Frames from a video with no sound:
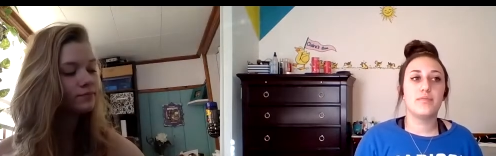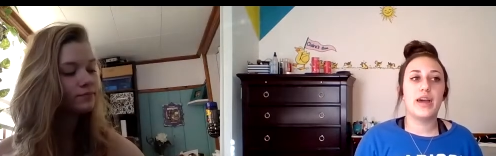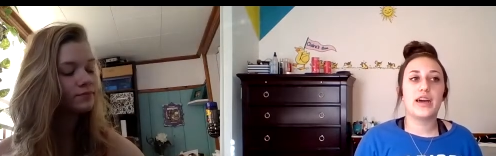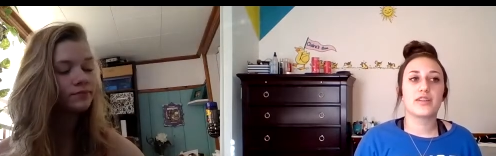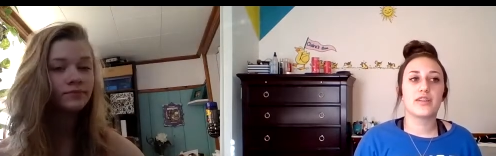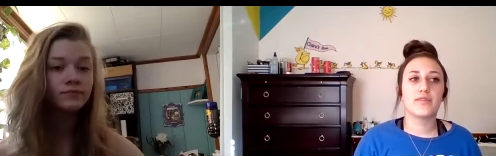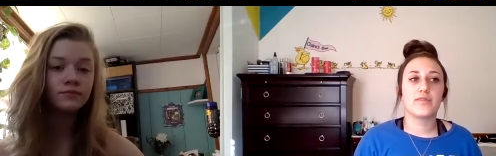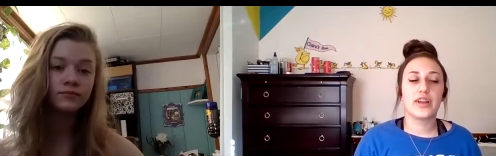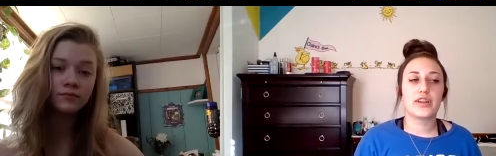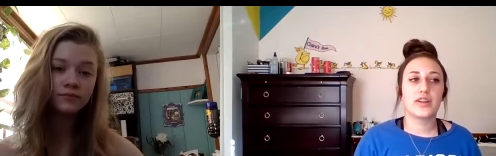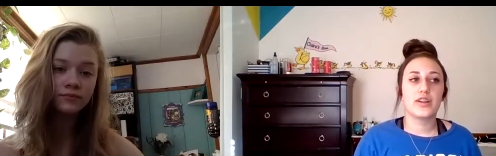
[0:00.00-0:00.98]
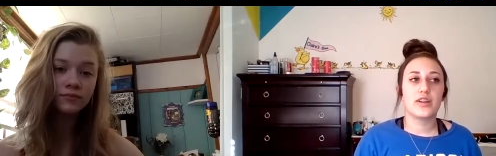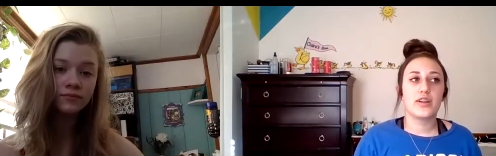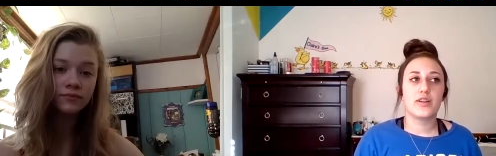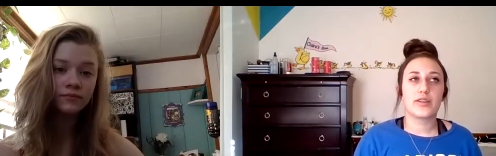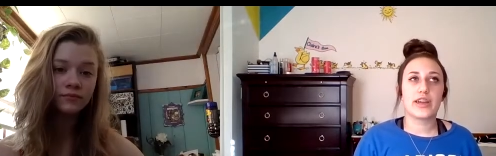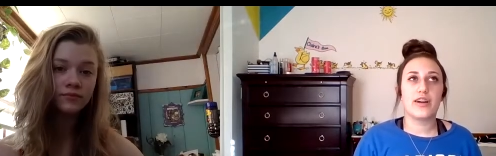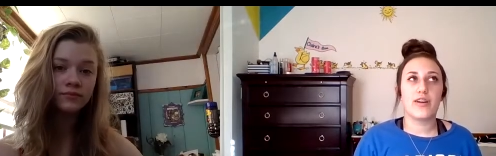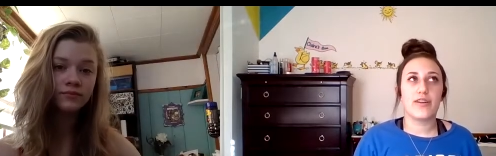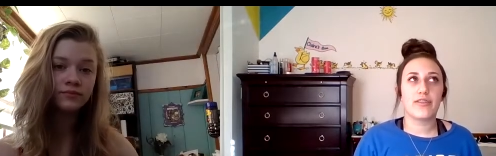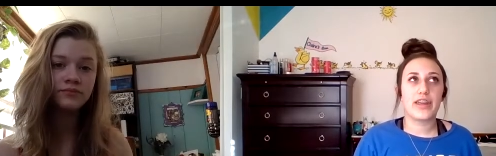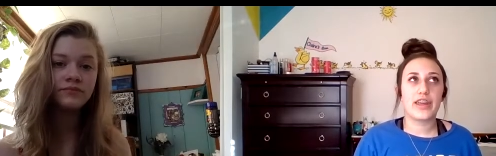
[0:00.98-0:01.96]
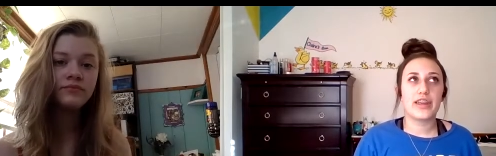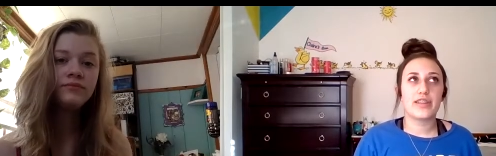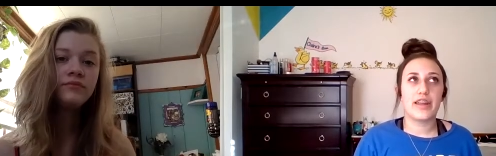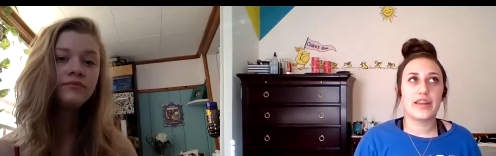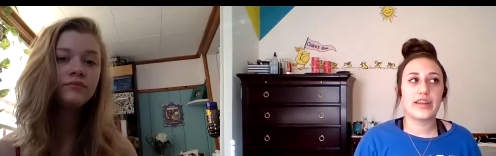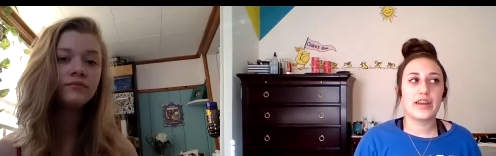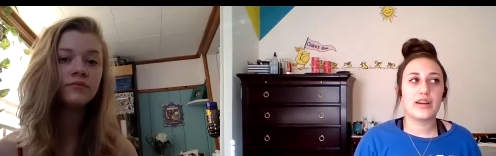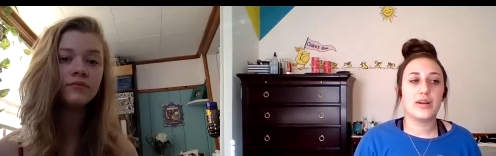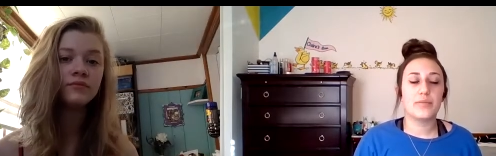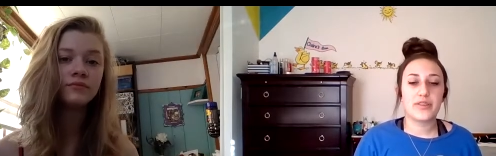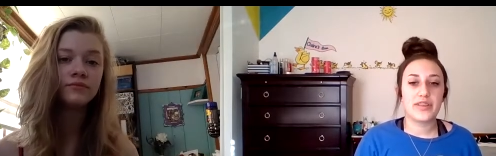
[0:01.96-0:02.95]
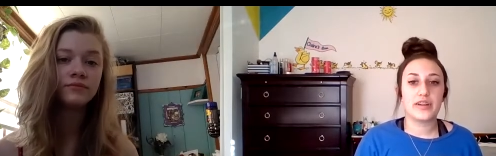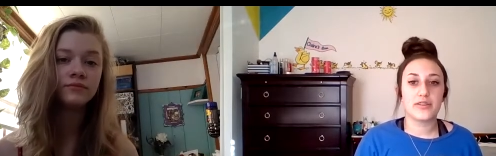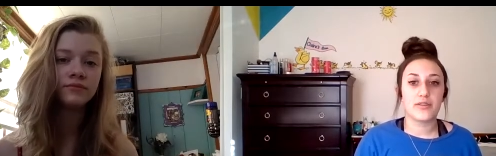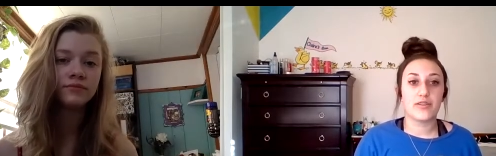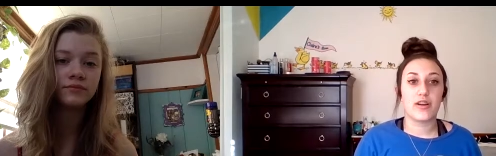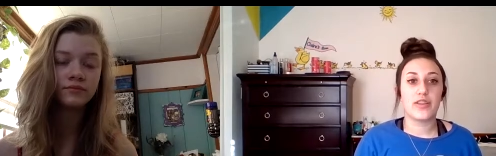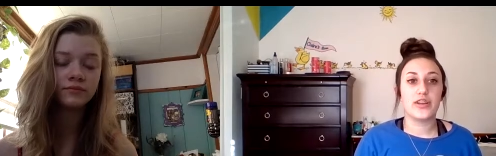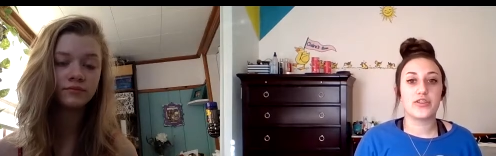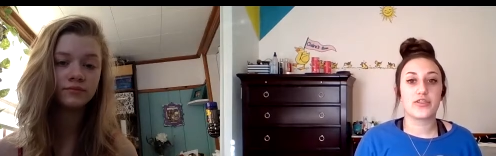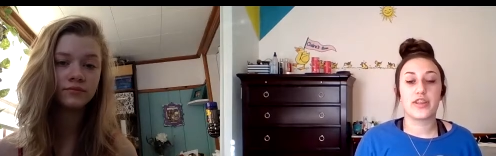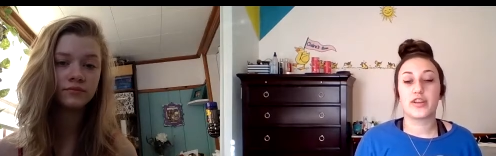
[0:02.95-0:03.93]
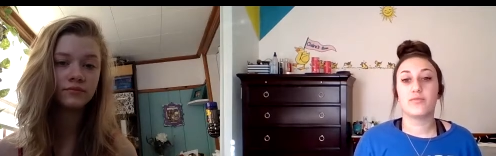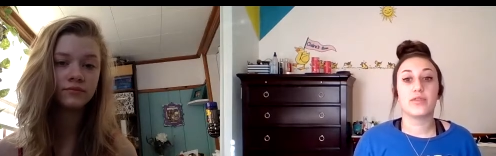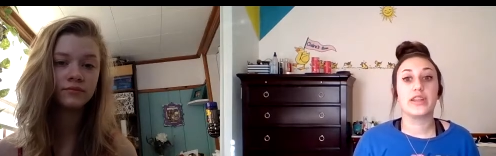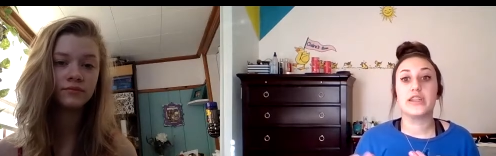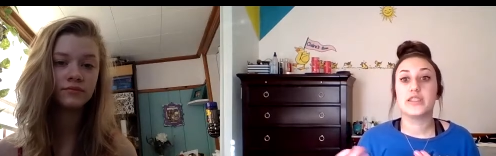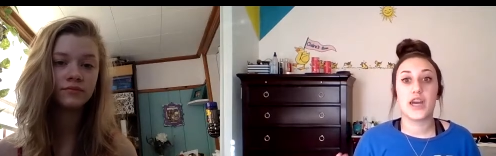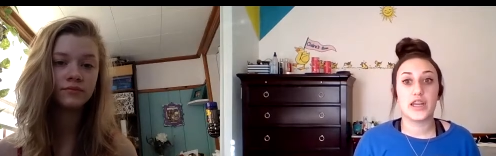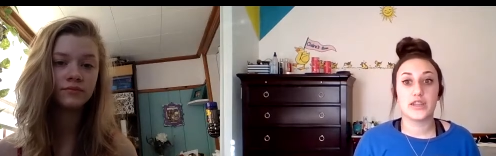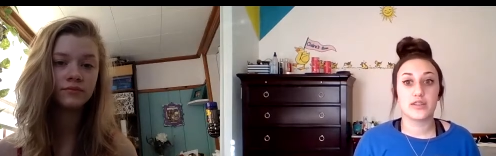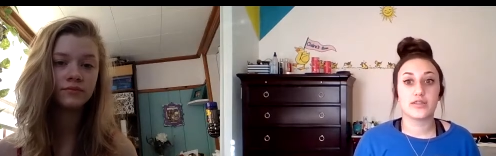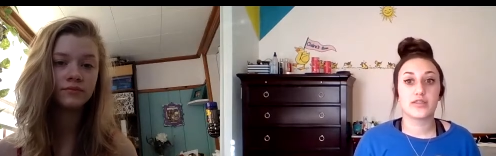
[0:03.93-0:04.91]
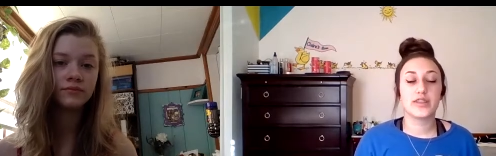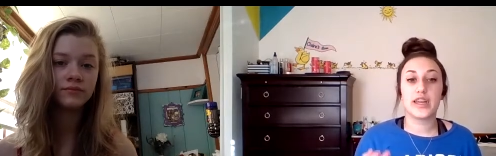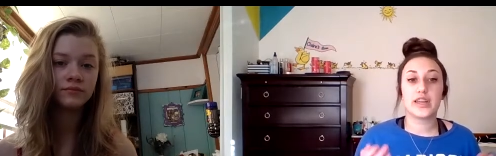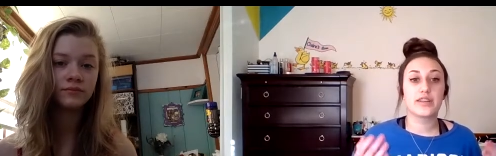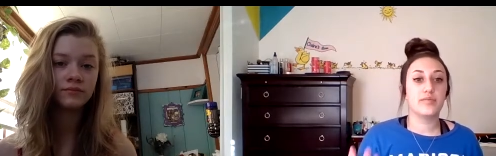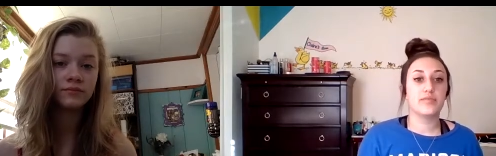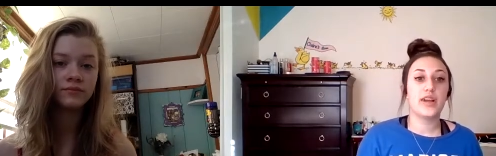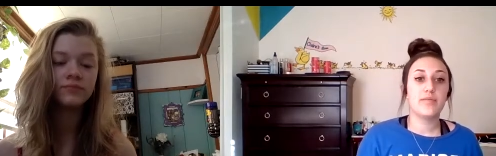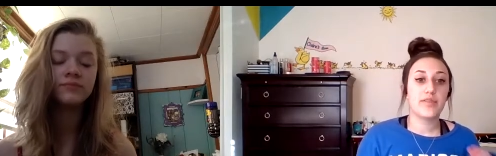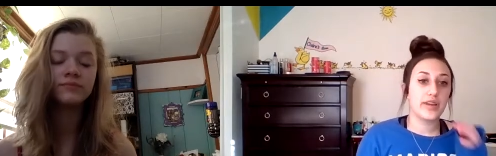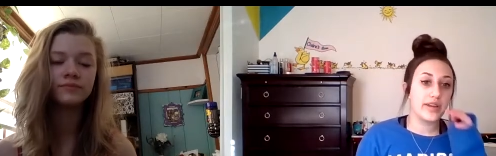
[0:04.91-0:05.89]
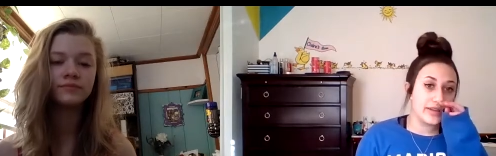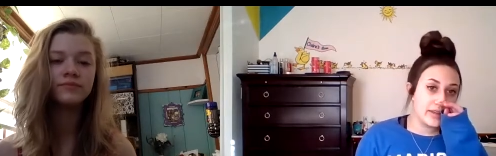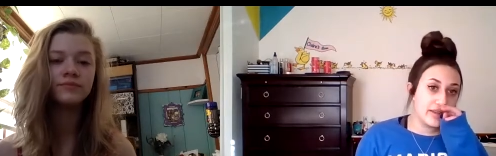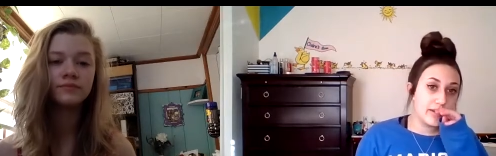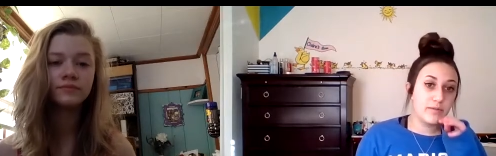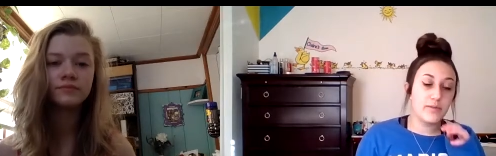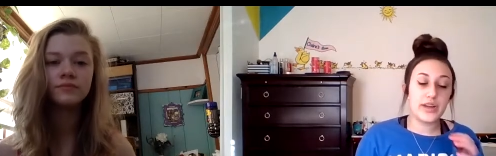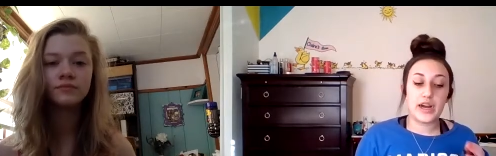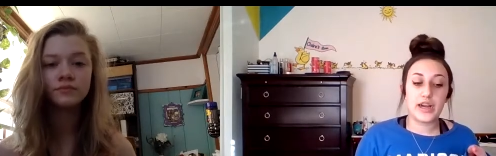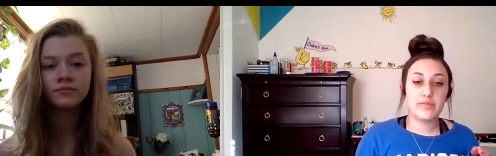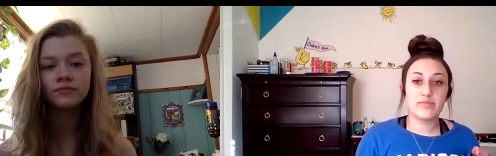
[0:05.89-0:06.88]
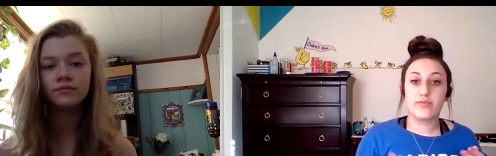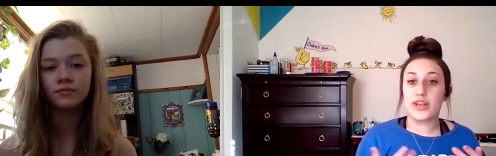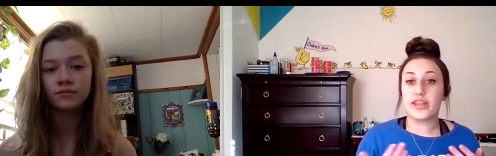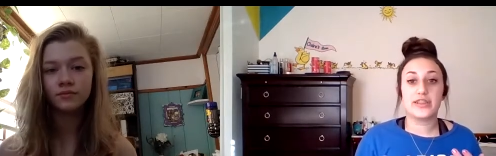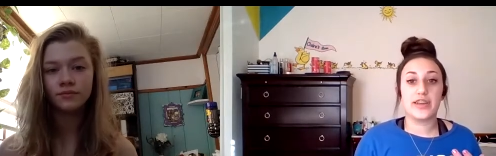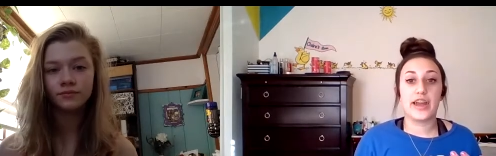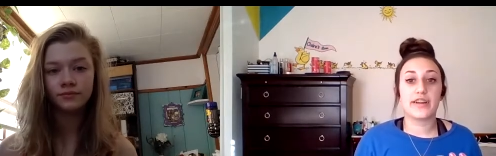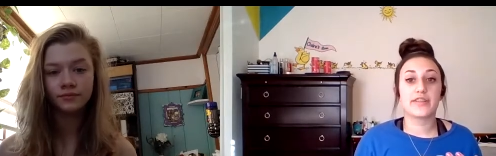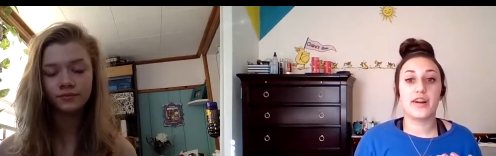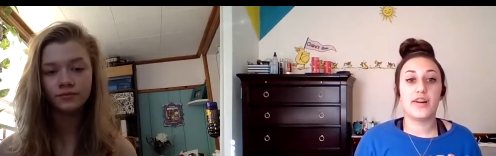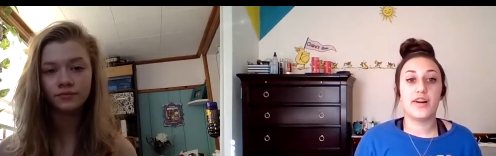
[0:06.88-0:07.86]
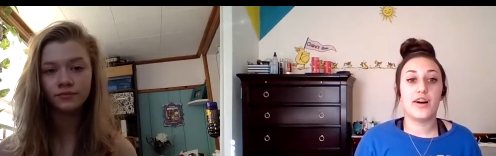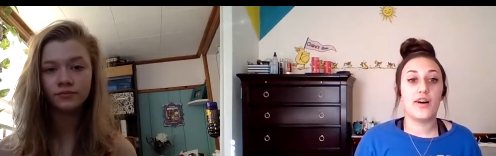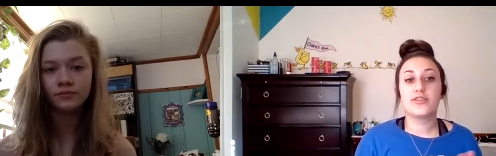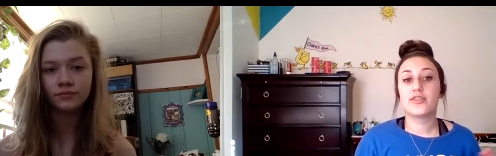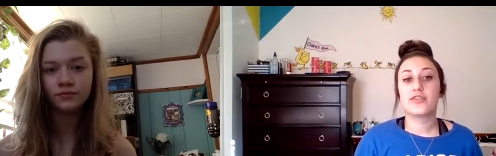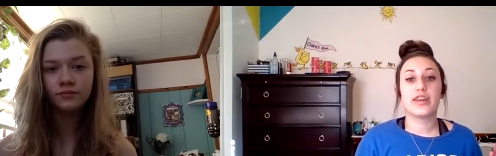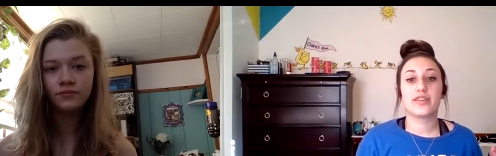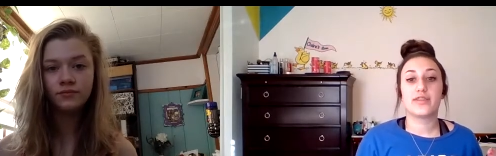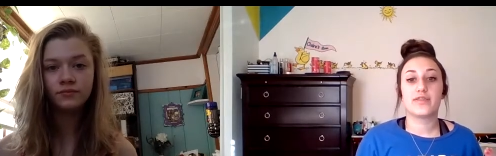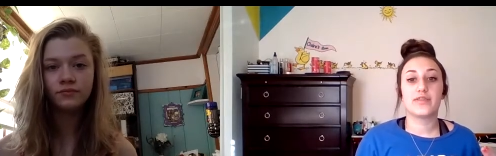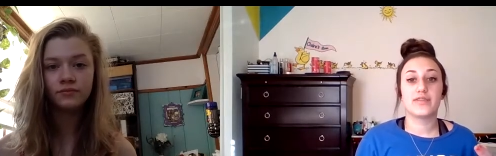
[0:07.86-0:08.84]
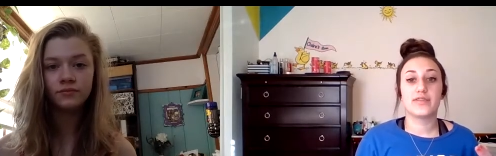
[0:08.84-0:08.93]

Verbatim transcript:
Speaker 1: matter of like okay, are they like upset or are they just like really tired? Like sometimes, like when I'm really tired, I'll just like